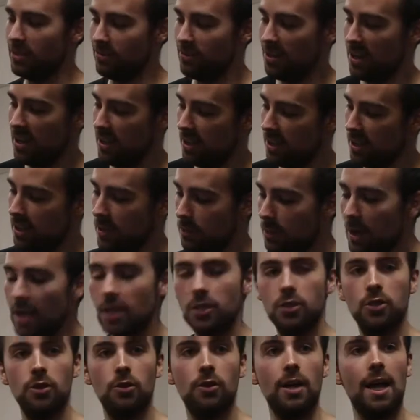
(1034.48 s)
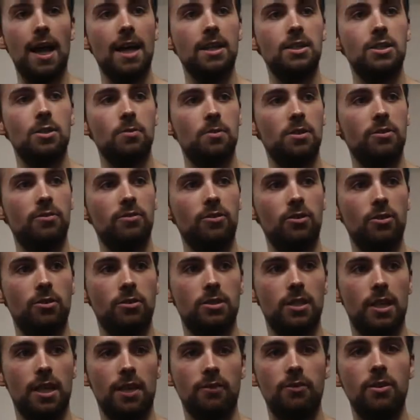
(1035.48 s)
rather, make sure it adds up to
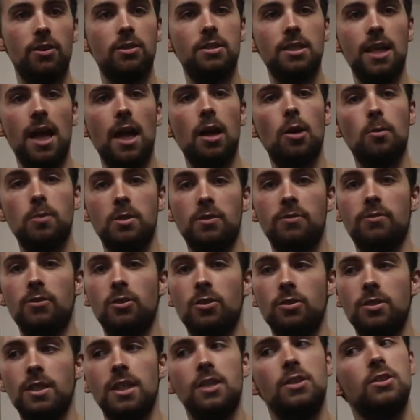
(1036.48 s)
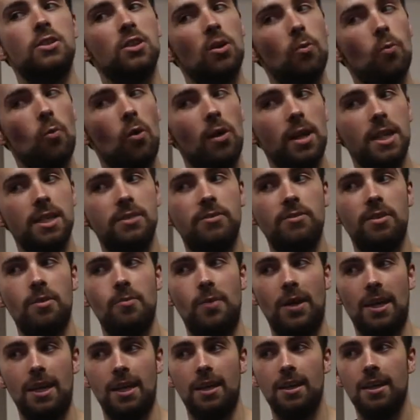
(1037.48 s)
40. If it doesn't add up to 40, someone is
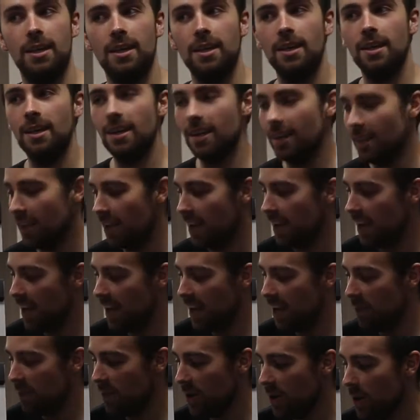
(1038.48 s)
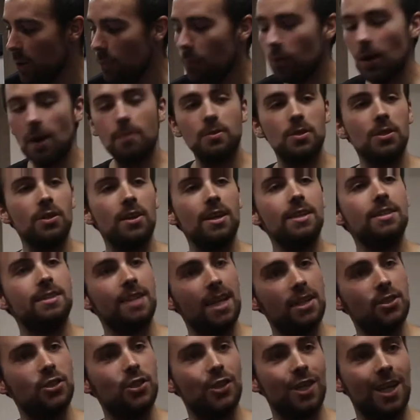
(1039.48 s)
fibbing. Perhaps not
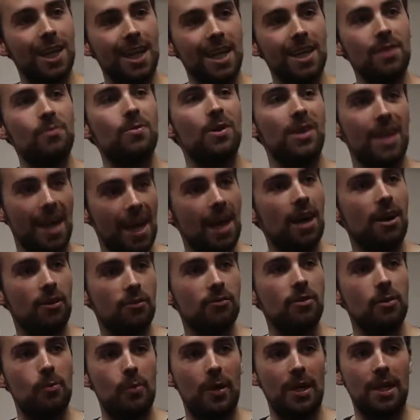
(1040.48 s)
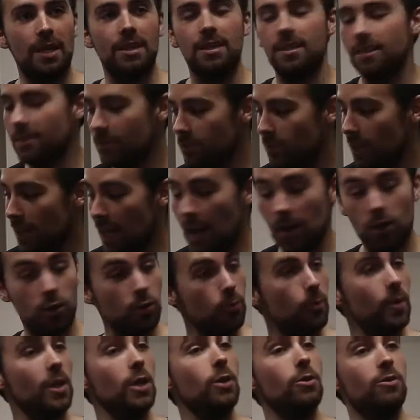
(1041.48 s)
intentionally, but they are fibbing. But that could
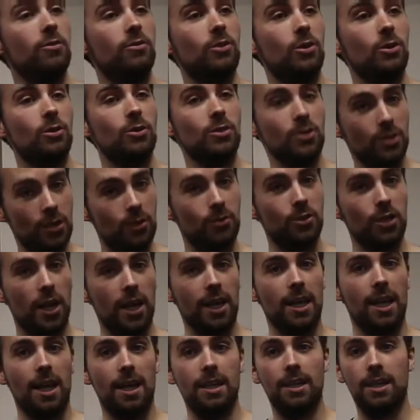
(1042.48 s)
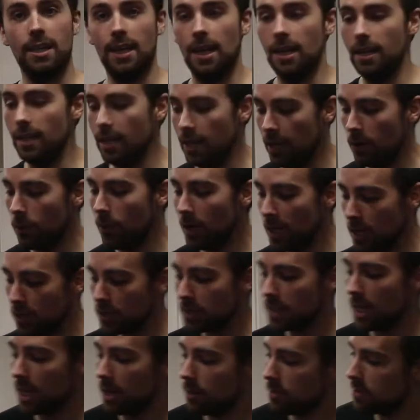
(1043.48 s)
be you, of course, so check your hand again. When it
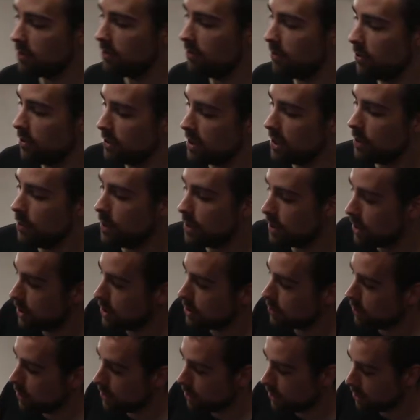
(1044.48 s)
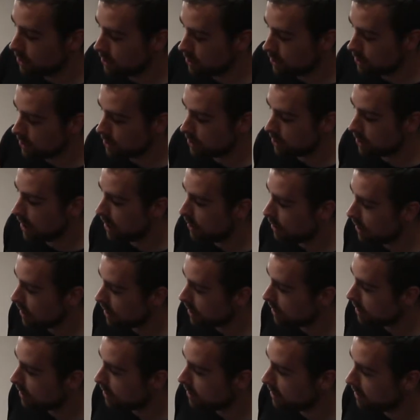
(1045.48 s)
does add up to 40, which this one does, I
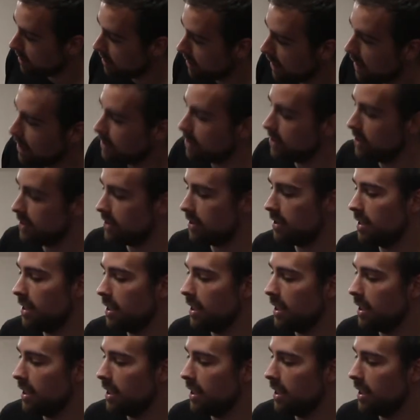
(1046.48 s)
think. Yeah, good.